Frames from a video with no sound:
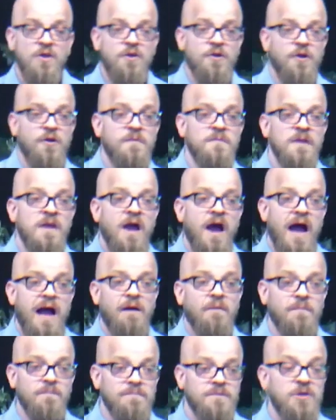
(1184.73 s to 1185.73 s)
No, no,
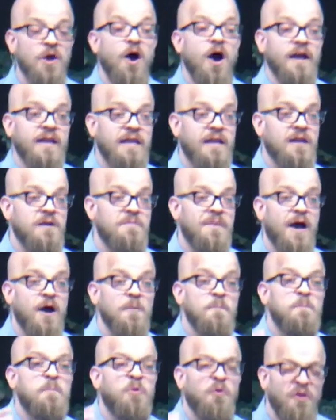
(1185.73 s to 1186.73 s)
I'm talking
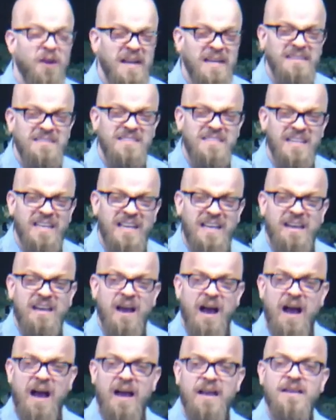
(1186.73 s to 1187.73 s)
about praising
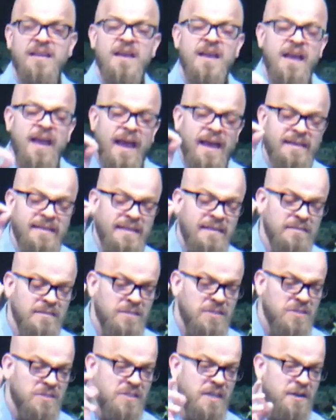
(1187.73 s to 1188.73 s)
God and
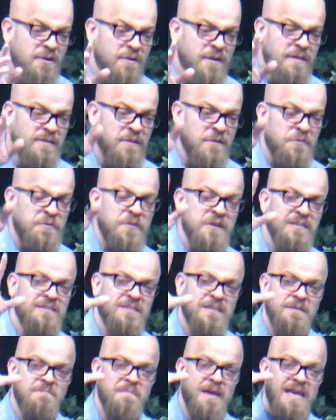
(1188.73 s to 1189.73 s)
considering the
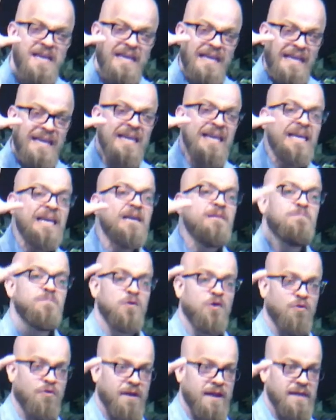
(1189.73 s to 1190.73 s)
things that make
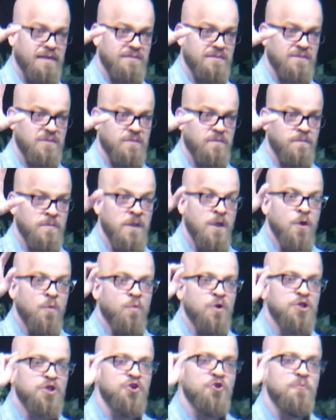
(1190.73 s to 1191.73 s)
Him great.
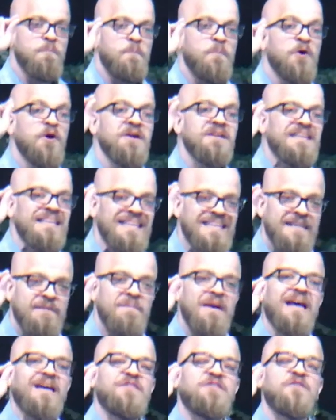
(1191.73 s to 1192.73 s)
When you put
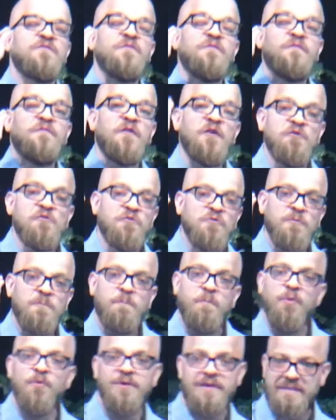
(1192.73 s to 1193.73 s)
Him at the focal
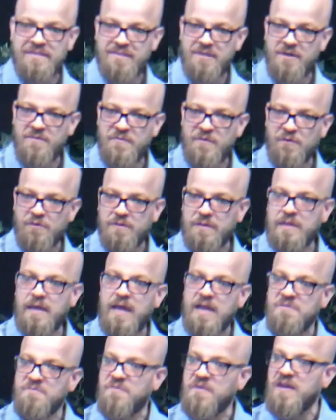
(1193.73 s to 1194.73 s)
point of your
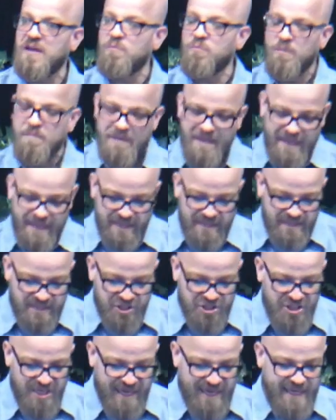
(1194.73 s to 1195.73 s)
life, it will begin to
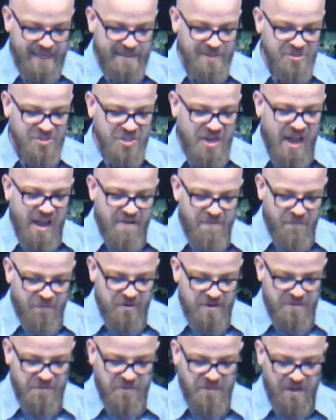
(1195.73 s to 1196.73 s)
change
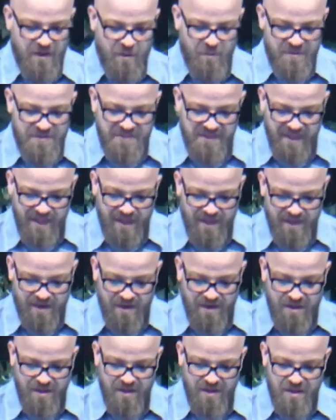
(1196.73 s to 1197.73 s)
everything
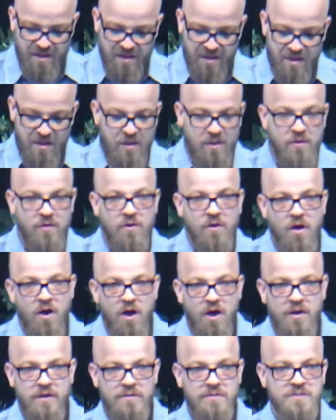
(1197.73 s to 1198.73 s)
within your
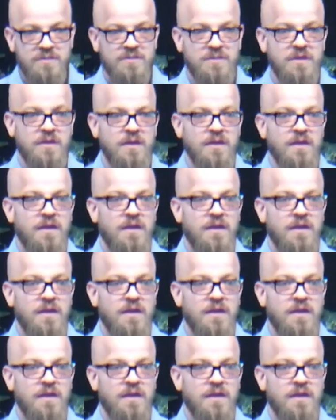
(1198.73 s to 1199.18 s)
heart.